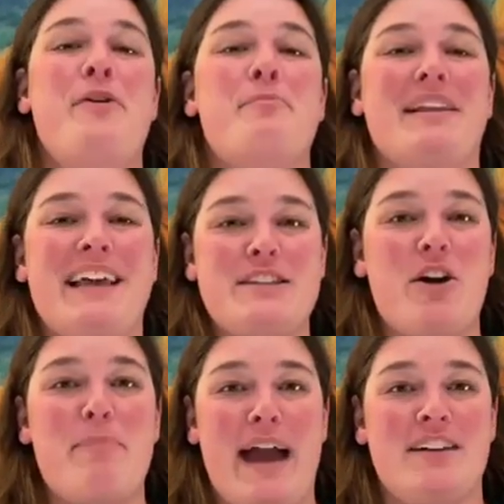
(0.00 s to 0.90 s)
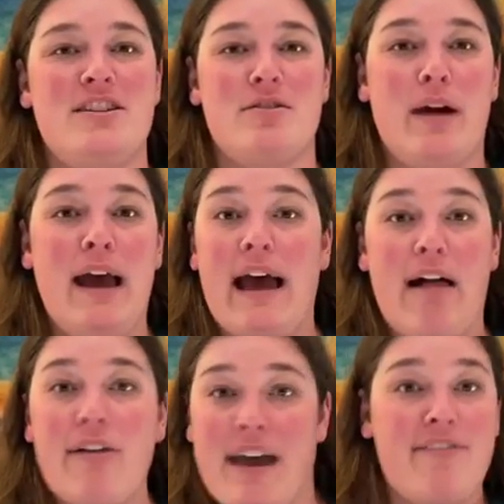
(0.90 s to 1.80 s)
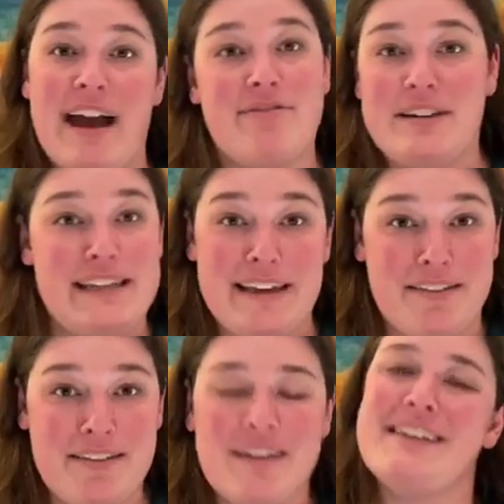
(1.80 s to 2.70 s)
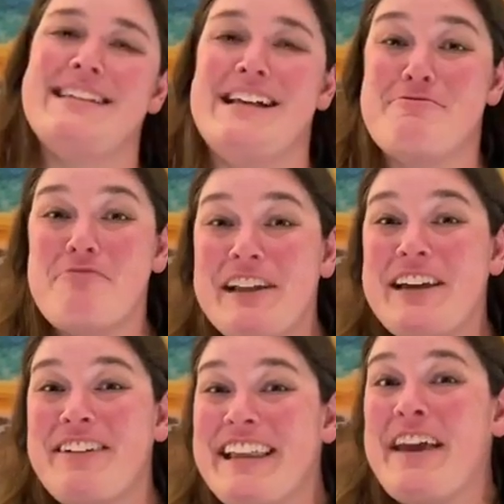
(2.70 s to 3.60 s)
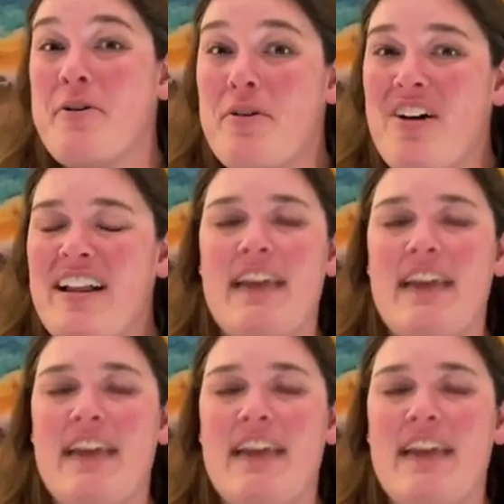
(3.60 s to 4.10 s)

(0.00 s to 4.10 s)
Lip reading: But let's go back to elk have ivory teeth, because that's really, really cool.